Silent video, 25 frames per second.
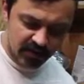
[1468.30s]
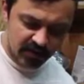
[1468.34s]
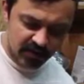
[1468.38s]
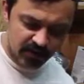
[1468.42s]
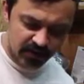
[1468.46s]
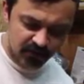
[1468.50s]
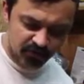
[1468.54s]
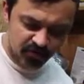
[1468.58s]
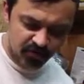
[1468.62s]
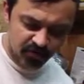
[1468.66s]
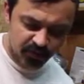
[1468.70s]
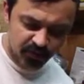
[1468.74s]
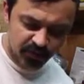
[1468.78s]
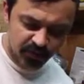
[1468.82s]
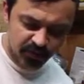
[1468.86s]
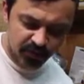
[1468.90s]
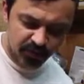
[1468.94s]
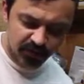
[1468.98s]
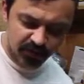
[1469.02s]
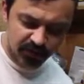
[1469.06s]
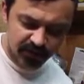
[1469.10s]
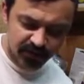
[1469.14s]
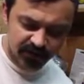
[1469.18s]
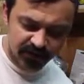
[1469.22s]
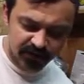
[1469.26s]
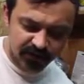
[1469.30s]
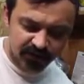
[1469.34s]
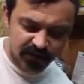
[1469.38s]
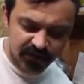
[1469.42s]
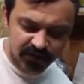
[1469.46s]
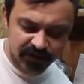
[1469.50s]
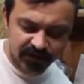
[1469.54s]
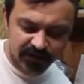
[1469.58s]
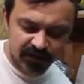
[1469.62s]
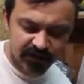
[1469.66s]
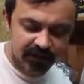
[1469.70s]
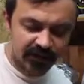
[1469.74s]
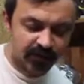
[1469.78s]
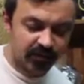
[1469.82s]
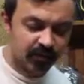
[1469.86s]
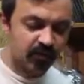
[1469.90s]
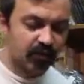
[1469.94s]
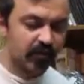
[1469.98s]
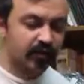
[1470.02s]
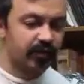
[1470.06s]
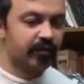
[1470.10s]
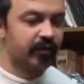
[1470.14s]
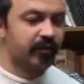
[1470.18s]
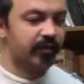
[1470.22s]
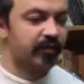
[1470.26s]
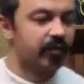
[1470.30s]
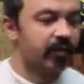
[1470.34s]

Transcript: It should be pretty tight to get the Purfling